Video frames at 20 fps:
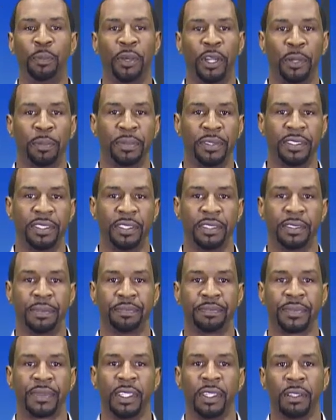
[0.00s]
purposes.
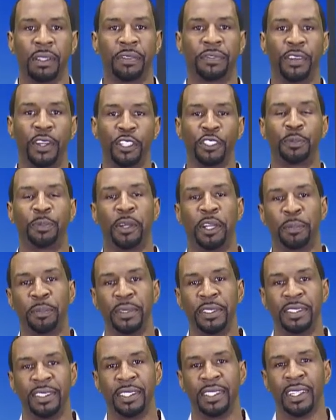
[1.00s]
The first
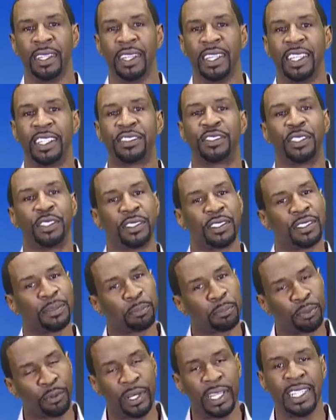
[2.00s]
purpose is to
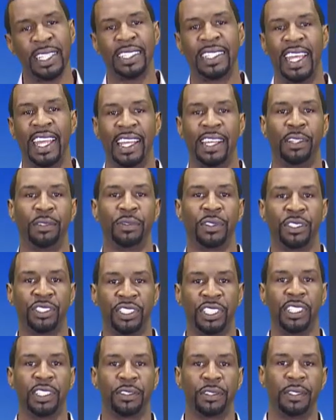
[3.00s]
bring down the
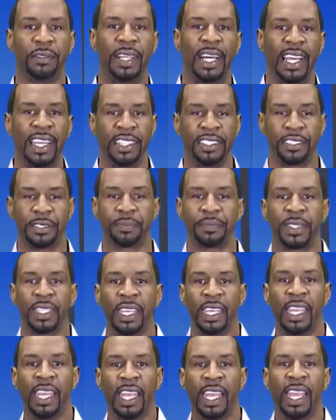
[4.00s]
shield of ice.
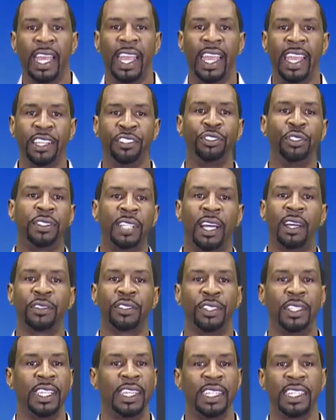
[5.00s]
As you talk
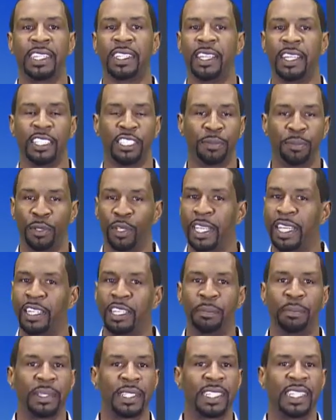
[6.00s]
to any customer in
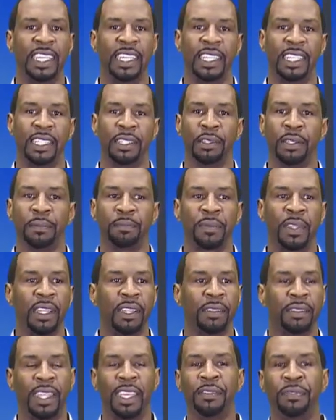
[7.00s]
the beginning,
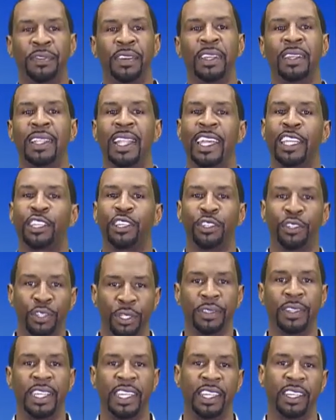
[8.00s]
they feel like
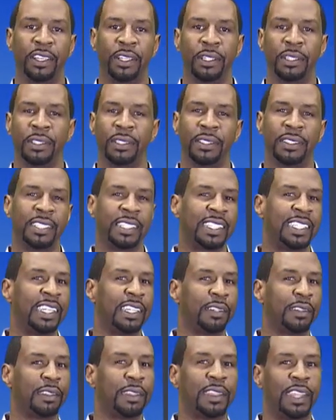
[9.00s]
you're there to
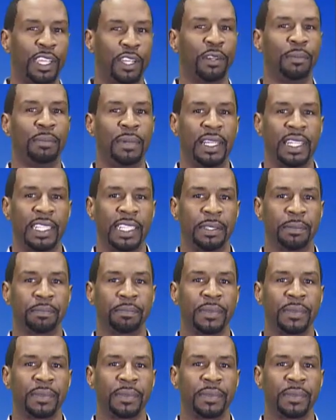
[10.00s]
get their money.